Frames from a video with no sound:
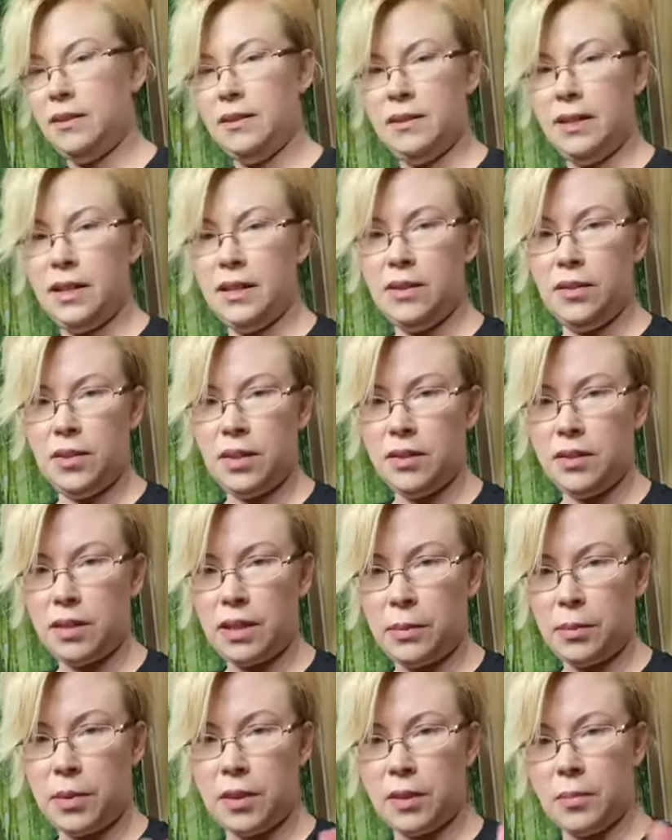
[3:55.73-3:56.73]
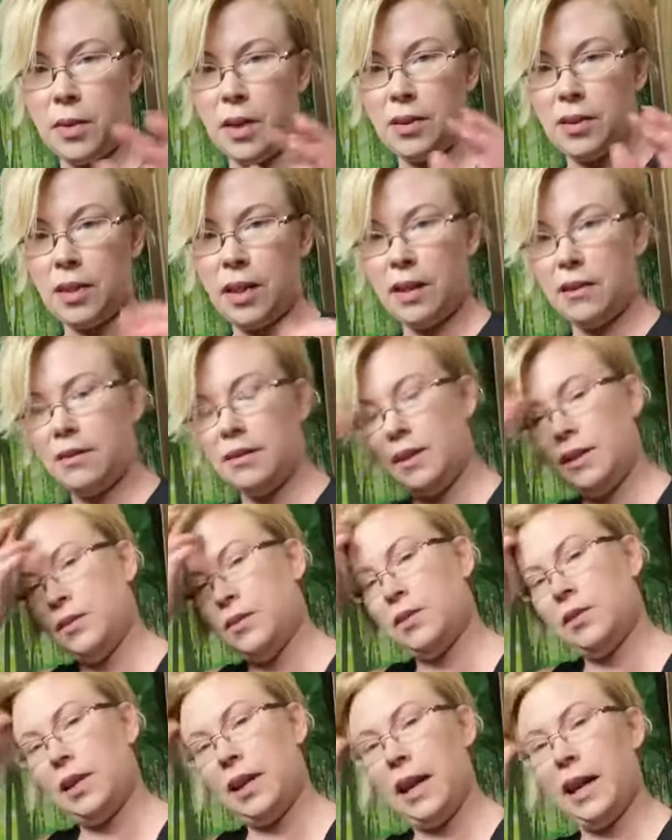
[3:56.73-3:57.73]
I don't usually put them all together. They
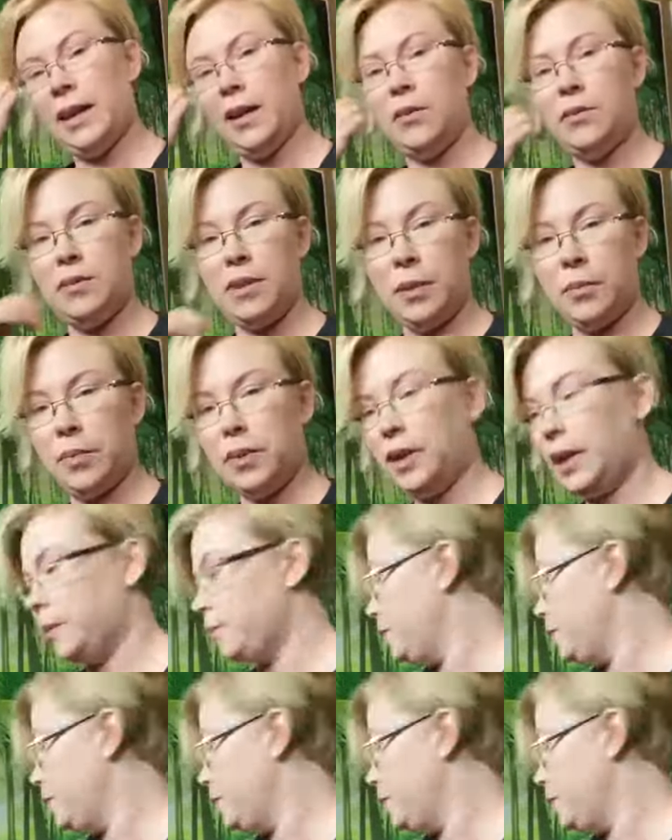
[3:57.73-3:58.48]
usually hang out separately.